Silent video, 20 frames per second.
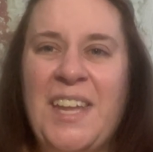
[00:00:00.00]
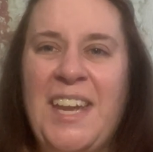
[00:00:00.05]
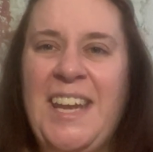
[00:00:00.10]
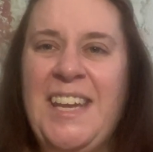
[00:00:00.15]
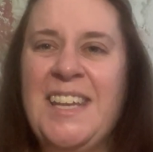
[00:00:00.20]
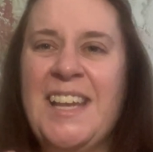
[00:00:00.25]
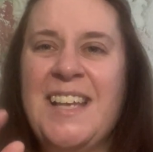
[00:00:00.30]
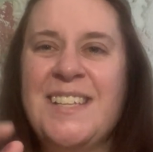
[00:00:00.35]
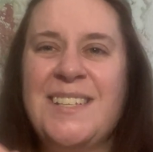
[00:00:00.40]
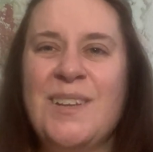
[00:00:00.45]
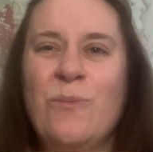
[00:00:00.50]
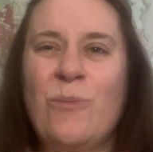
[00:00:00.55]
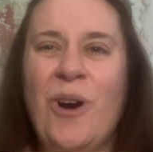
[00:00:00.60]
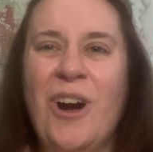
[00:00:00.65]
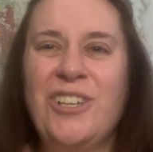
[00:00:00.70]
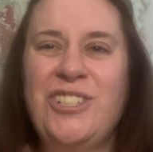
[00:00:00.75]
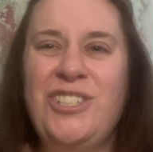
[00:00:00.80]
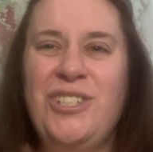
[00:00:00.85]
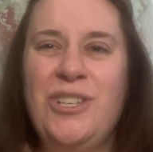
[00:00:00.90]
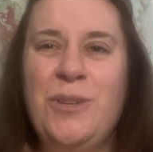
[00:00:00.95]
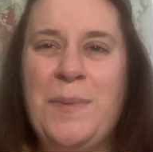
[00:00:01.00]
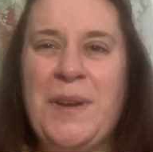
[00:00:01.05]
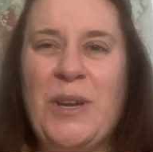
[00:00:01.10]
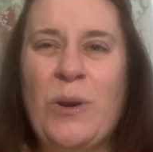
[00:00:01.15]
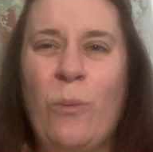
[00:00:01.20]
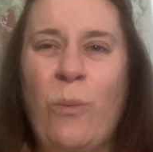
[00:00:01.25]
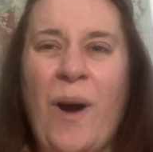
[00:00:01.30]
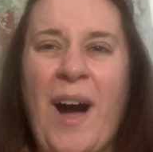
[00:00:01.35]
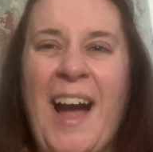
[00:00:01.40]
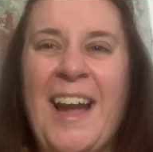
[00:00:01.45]
he doesn't want you to be
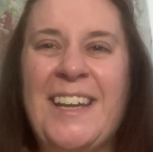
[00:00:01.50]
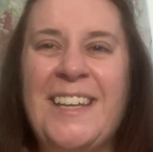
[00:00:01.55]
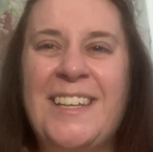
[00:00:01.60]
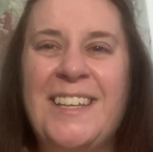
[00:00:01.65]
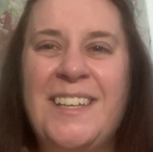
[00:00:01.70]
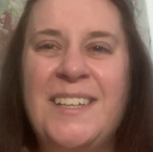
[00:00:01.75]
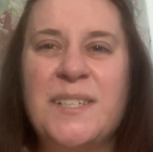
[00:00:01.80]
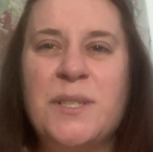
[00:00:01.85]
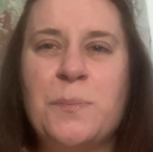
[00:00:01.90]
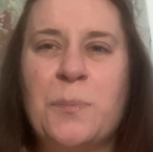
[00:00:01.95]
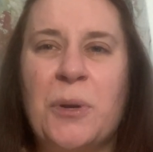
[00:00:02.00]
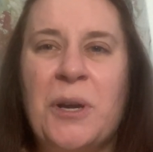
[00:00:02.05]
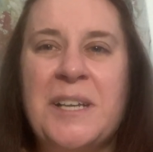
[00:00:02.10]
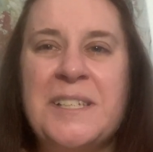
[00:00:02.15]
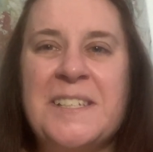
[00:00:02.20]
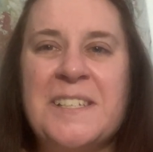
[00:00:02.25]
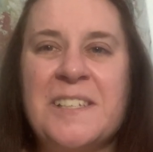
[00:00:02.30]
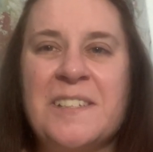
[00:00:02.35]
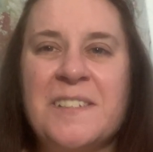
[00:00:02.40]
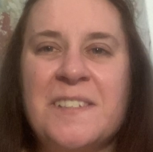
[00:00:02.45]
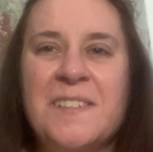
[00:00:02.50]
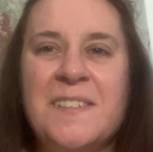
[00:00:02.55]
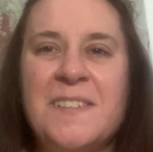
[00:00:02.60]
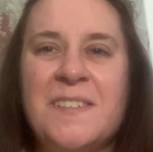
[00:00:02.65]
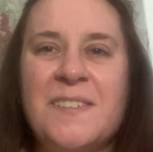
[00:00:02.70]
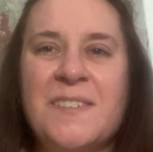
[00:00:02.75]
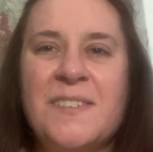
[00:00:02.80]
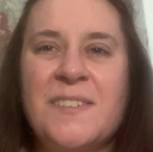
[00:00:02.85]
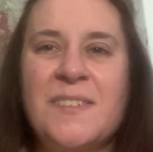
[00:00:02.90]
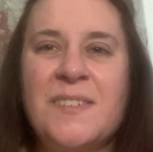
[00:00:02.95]
quiet in his
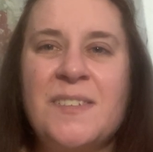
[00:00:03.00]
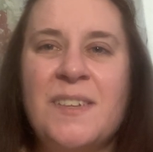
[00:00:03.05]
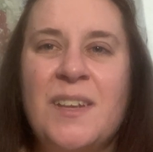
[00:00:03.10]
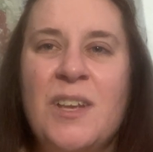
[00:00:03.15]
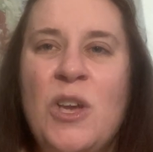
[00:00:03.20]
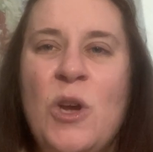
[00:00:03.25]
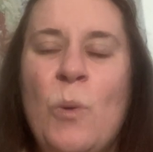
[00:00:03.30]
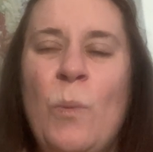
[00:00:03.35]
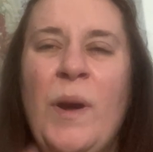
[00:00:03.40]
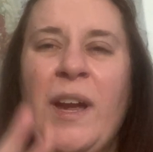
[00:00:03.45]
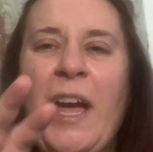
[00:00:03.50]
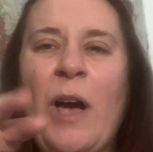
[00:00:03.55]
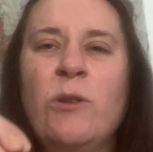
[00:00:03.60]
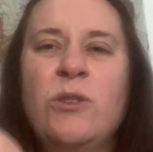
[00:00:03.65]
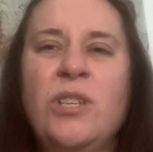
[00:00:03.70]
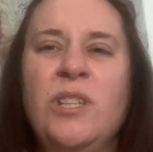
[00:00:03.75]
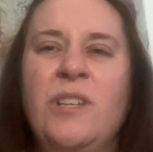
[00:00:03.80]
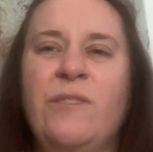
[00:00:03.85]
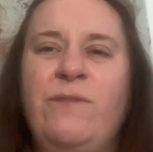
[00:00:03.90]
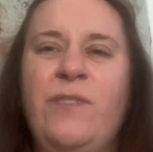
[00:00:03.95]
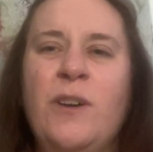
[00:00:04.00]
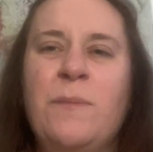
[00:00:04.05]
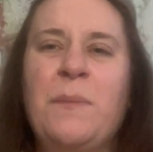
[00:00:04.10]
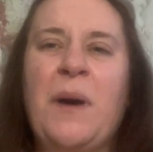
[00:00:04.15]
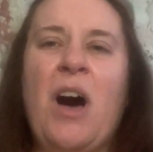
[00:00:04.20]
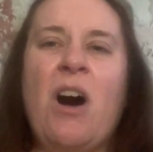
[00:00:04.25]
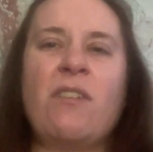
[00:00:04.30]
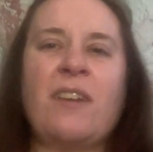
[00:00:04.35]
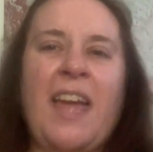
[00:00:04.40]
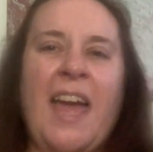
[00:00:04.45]
presence. We go to the
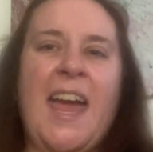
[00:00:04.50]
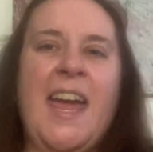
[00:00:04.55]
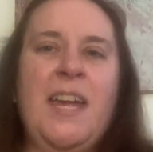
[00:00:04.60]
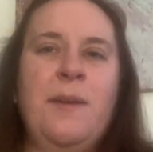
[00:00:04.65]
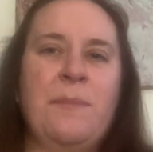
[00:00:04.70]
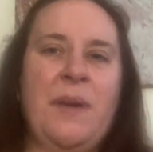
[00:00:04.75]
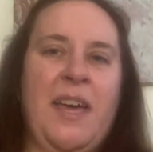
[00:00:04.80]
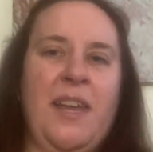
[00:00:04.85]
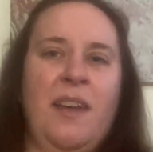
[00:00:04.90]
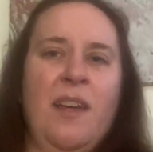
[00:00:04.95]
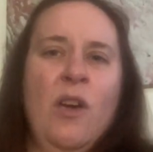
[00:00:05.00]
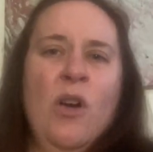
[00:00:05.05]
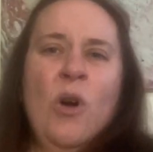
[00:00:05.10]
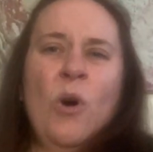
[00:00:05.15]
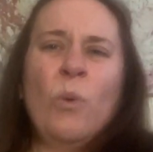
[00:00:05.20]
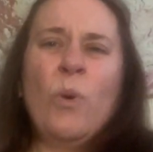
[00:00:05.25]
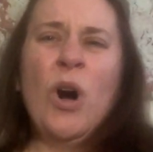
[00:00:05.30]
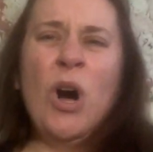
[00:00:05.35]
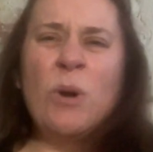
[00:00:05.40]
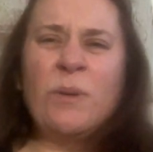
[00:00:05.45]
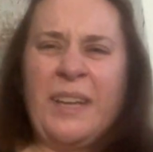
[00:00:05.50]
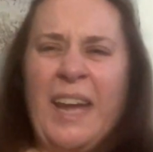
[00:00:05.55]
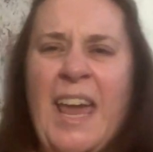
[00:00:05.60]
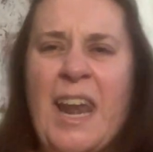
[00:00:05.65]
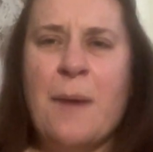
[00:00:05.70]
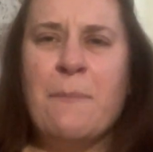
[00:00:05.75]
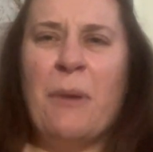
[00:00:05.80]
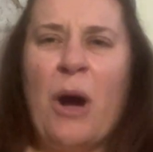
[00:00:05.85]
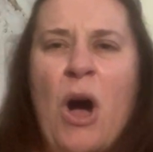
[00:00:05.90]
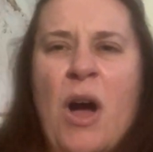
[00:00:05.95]
football game and, woo, get
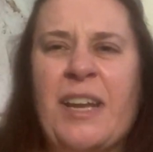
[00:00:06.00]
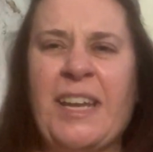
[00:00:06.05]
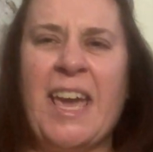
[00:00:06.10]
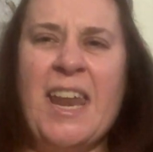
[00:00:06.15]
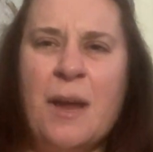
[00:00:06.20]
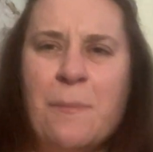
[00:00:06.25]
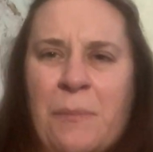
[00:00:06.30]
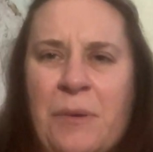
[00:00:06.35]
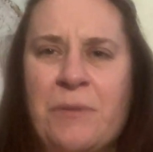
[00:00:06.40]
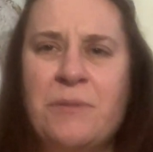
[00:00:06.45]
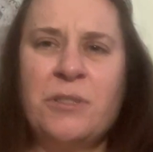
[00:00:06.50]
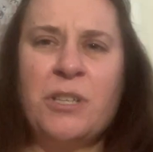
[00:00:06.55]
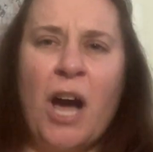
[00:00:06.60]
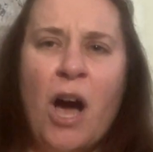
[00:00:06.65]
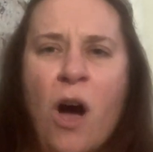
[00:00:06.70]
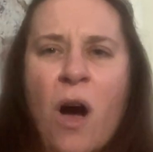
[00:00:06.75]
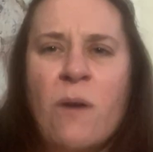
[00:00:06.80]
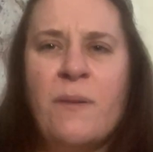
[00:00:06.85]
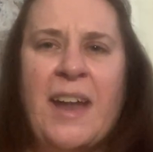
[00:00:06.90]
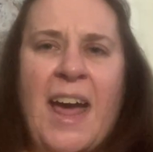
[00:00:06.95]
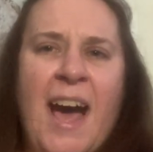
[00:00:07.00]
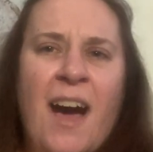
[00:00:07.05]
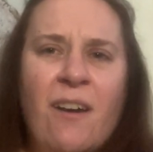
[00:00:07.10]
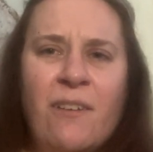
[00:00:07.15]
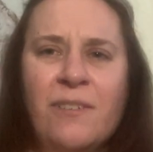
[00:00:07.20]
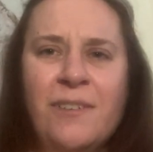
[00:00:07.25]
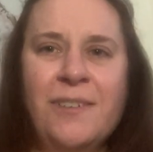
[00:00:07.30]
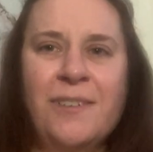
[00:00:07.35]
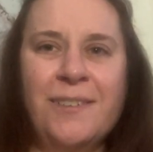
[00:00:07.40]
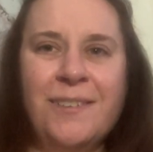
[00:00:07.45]
him, boy, get him. Go on
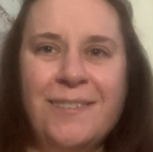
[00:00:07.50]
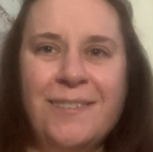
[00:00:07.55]
now.